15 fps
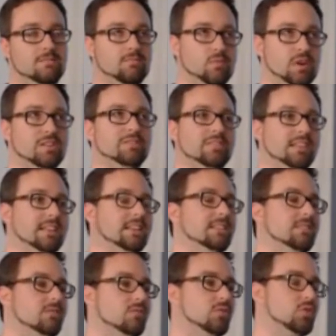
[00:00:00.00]
briefly,
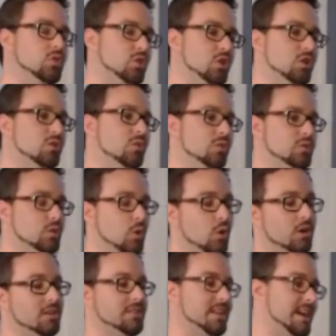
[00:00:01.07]
Google
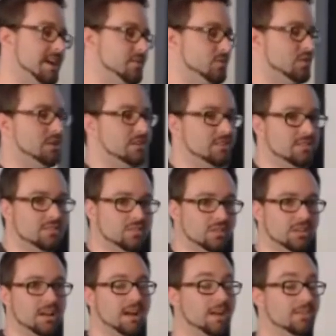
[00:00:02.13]
took the Android,
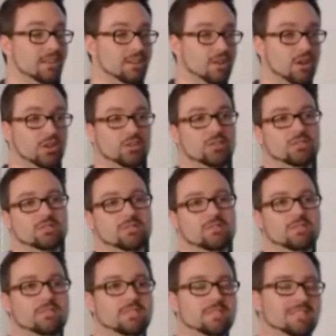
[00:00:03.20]
the kernel,
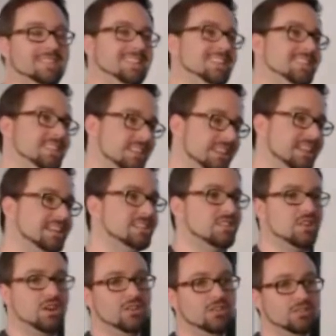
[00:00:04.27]
the Linux
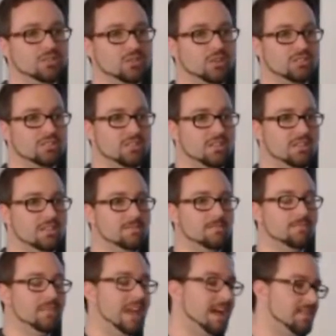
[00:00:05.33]
kernel source code,
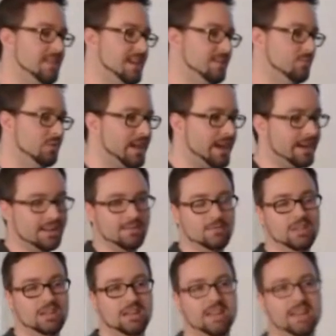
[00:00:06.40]
and then without
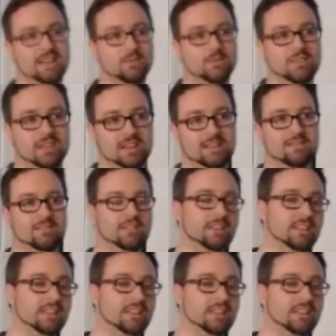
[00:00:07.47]
communicating with any of the